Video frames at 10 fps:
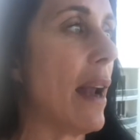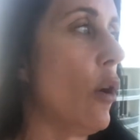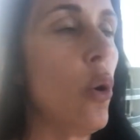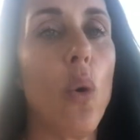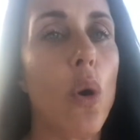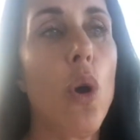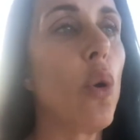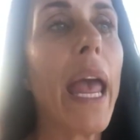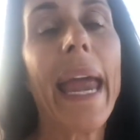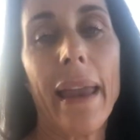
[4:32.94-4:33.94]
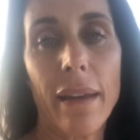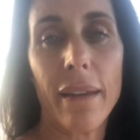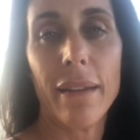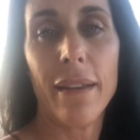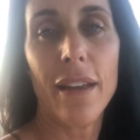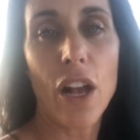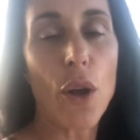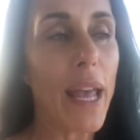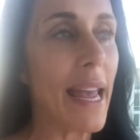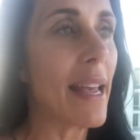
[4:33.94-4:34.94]
Who can?
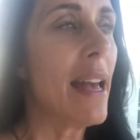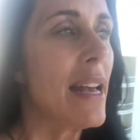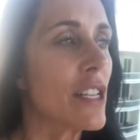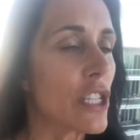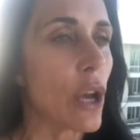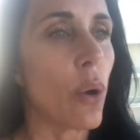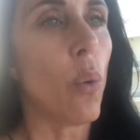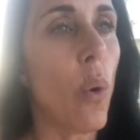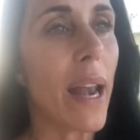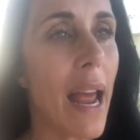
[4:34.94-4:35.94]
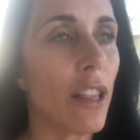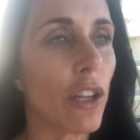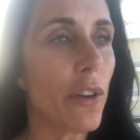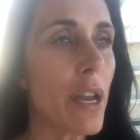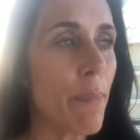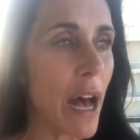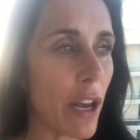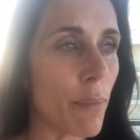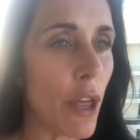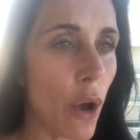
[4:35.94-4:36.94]
Okay. So what I learned about
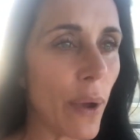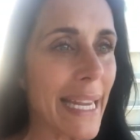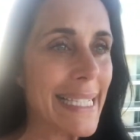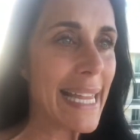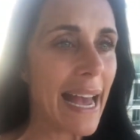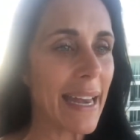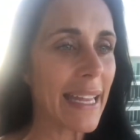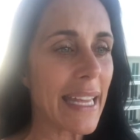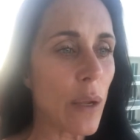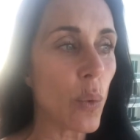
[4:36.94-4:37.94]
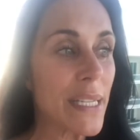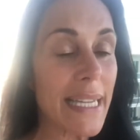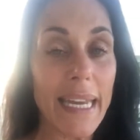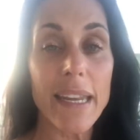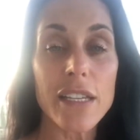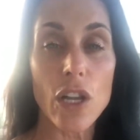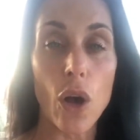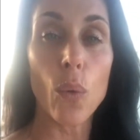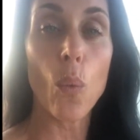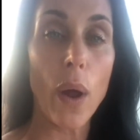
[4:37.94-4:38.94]
him, though, is that he was in his
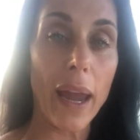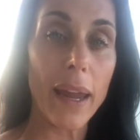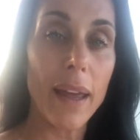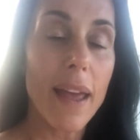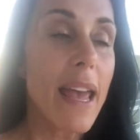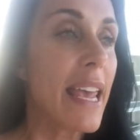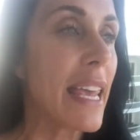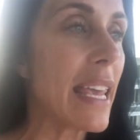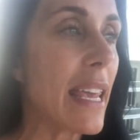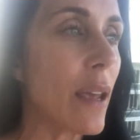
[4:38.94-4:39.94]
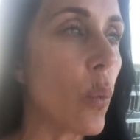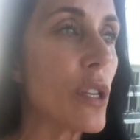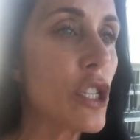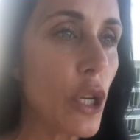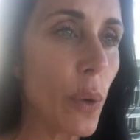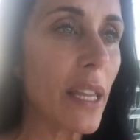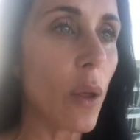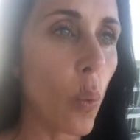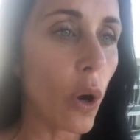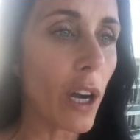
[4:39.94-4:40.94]
own way. He was doing
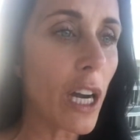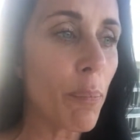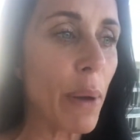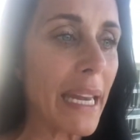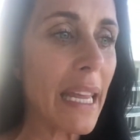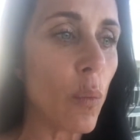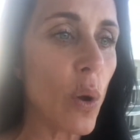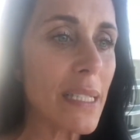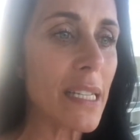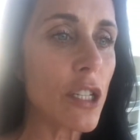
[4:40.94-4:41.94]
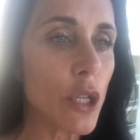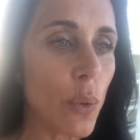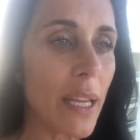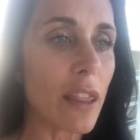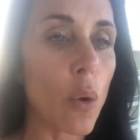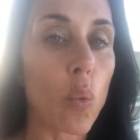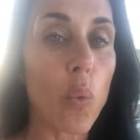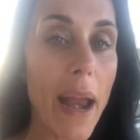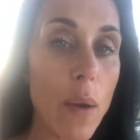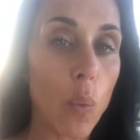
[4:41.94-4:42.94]
the work, but he wasn't doing the
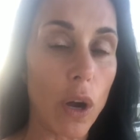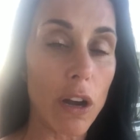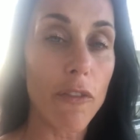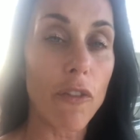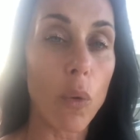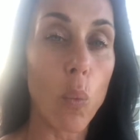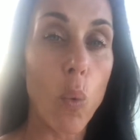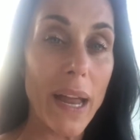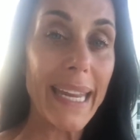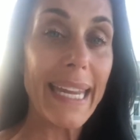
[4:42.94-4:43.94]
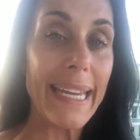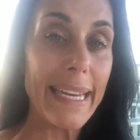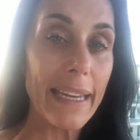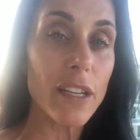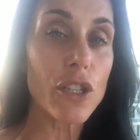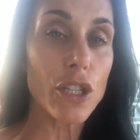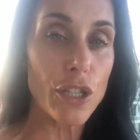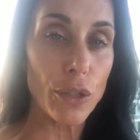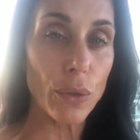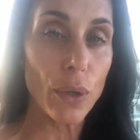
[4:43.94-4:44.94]
right work for what he needed to
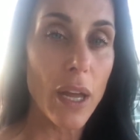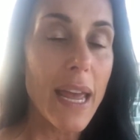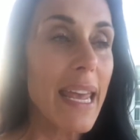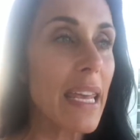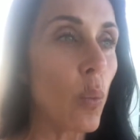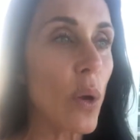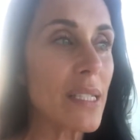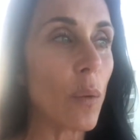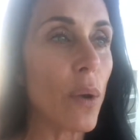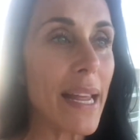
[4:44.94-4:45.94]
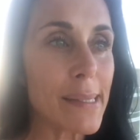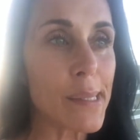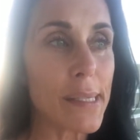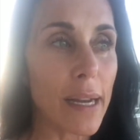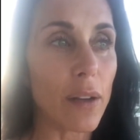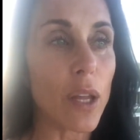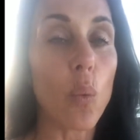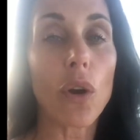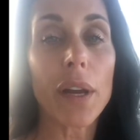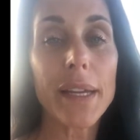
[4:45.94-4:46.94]
do. He wasn't necessarily
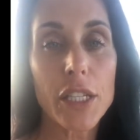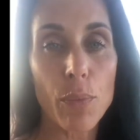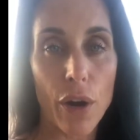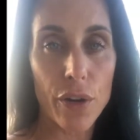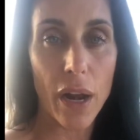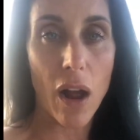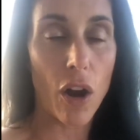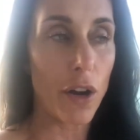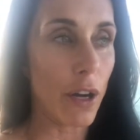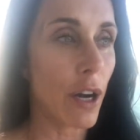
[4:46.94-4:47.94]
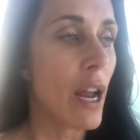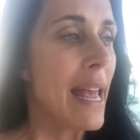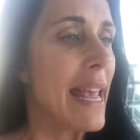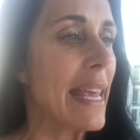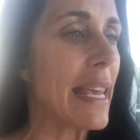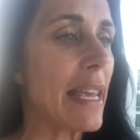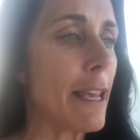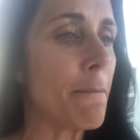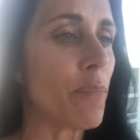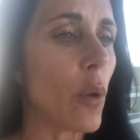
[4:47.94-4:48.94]
working smarter, not harder.
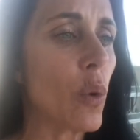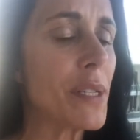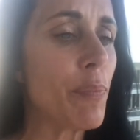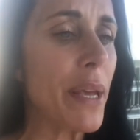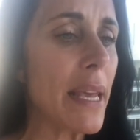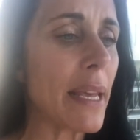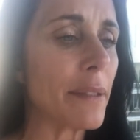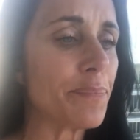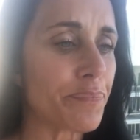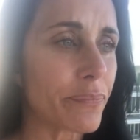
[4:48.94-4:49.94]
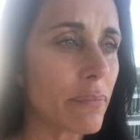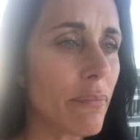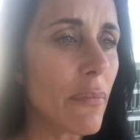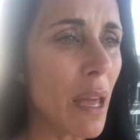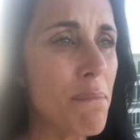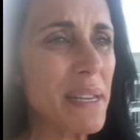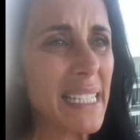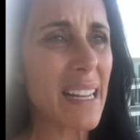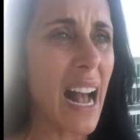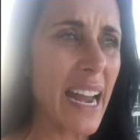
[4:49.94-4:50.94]
He was being
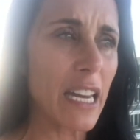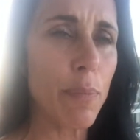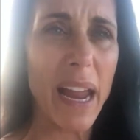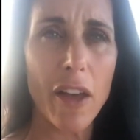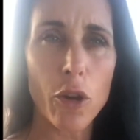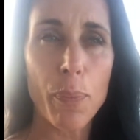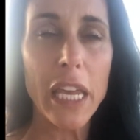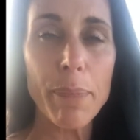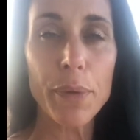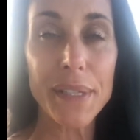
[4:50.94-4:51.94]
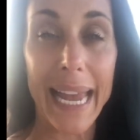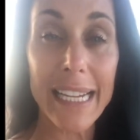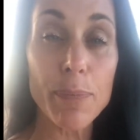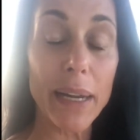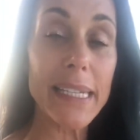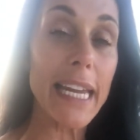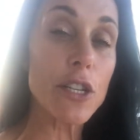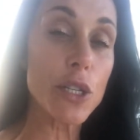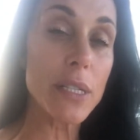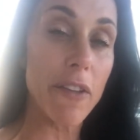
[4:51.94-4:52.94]
misguided by other people's
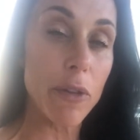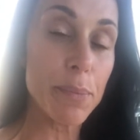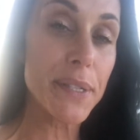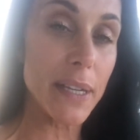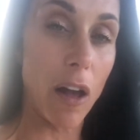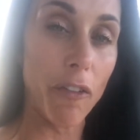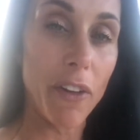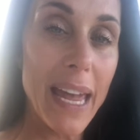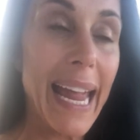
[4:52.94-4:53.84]
expectations of himself.